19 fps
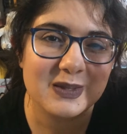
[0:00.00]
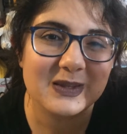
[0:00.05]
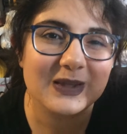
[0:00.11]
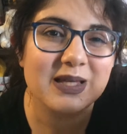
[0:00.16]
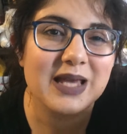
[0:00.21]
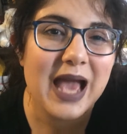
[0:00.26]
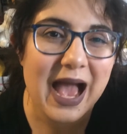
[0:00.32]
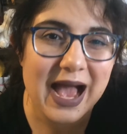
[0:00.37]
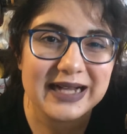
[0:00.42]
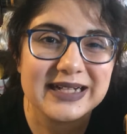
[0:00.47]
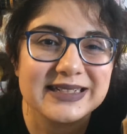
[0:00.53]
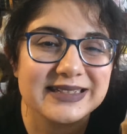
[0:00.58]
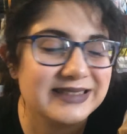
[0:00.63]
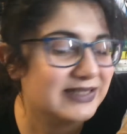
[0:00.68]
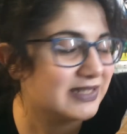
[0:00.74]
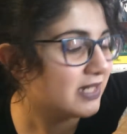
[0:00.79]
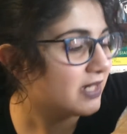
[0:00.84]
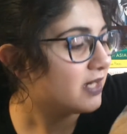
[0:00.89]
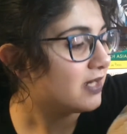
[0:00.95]
Yeah.
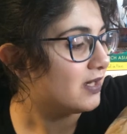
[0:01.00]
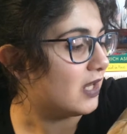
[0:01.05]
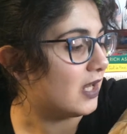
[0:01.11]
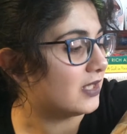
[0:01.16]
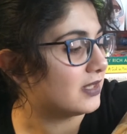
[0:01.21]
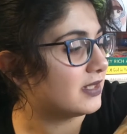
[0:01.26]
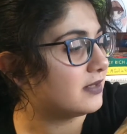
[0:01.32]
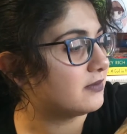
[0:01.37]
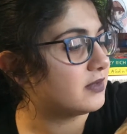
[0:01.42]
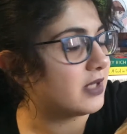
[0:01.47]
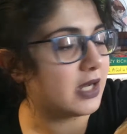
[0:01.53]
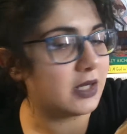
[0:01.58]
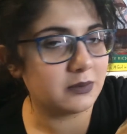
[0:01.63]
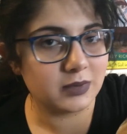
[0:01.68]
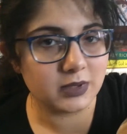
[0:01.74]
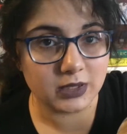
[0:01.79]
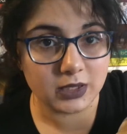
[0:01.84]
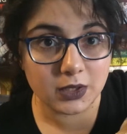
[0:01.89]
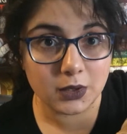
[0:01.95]
I'll leave down
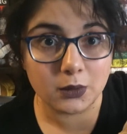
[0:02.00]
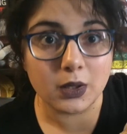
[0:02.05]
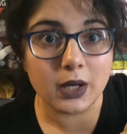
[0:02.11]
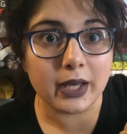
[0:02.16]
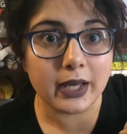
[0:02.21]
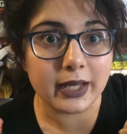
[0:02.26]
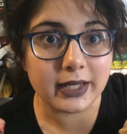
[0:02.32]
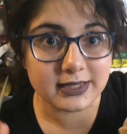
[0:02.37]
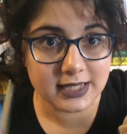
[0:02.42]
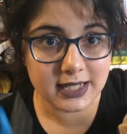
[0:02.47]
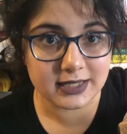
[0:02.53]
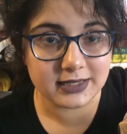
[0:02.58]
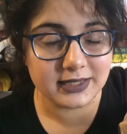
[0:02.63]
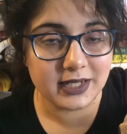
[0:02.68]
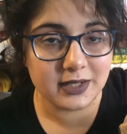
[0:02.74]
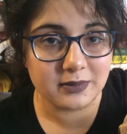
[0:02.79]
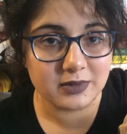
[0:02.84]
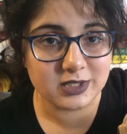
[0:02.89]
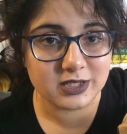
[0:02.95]
below exactly
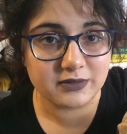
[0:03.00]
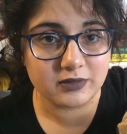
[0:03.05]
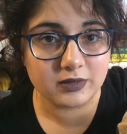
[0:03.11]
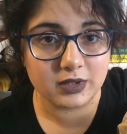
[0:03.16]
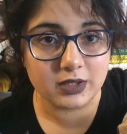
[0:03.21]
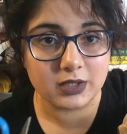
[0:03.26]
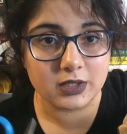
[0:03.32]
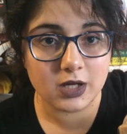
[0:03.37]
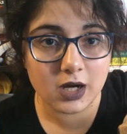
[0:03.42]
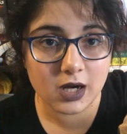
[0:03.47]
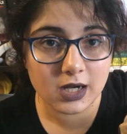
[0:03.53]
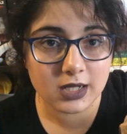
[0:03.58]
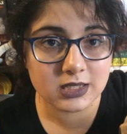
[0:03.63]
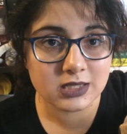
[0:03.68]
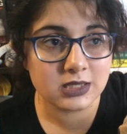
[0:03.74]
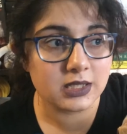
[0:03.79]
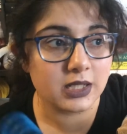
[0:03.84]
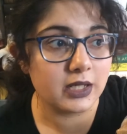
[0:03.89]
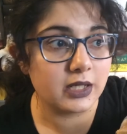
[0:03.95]
how much everything
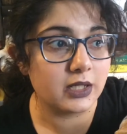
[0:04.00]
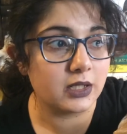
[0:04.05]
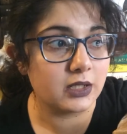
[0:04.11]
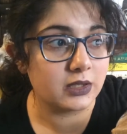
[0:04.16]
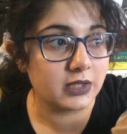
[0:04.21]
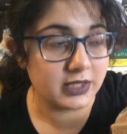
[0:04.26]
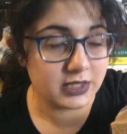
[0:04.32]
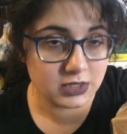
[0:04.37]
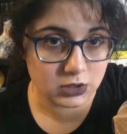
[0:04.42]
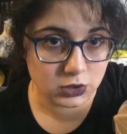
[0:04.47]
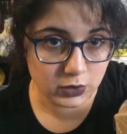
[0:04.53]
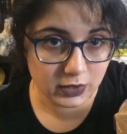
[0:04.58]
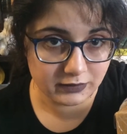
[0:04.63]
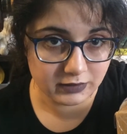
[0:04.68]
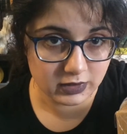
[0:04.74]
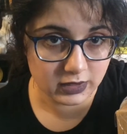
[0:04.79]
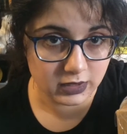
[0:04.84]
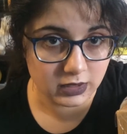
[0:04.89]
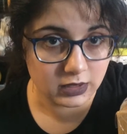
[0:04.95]
cost and links to
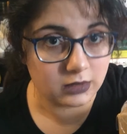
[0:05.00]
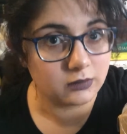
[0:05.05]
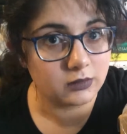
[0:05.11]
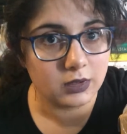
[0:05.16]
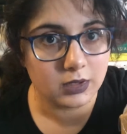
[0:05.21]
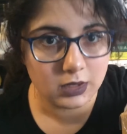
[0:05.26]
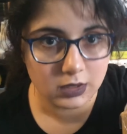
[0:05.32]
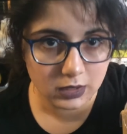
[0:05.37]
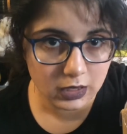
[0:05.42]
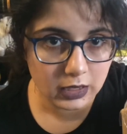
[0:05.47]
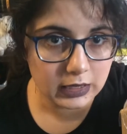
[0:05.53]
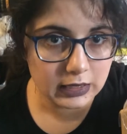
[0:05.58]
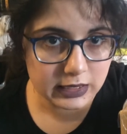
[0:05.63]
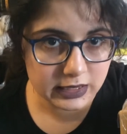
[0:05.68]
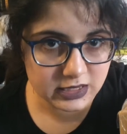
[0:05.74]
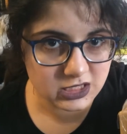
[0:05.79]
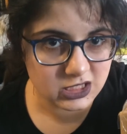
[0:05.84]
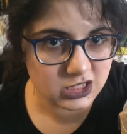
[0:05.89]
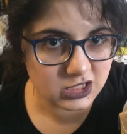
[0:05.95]
everything
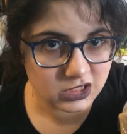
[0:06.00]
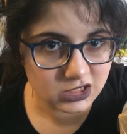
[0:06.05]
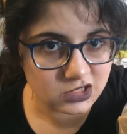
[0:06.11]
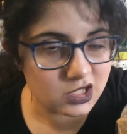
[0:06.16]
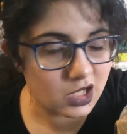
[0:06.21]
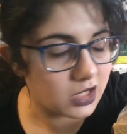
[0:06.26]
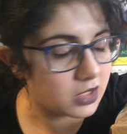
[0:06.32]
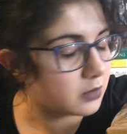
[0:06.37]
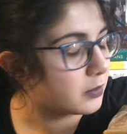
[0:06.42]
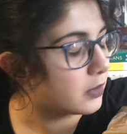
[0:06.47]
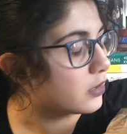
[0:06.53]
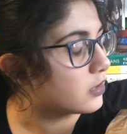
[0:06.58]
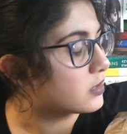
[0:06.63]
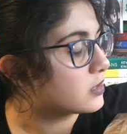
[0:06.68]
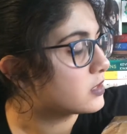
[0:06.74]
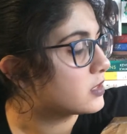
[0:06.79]
easier than talking about it.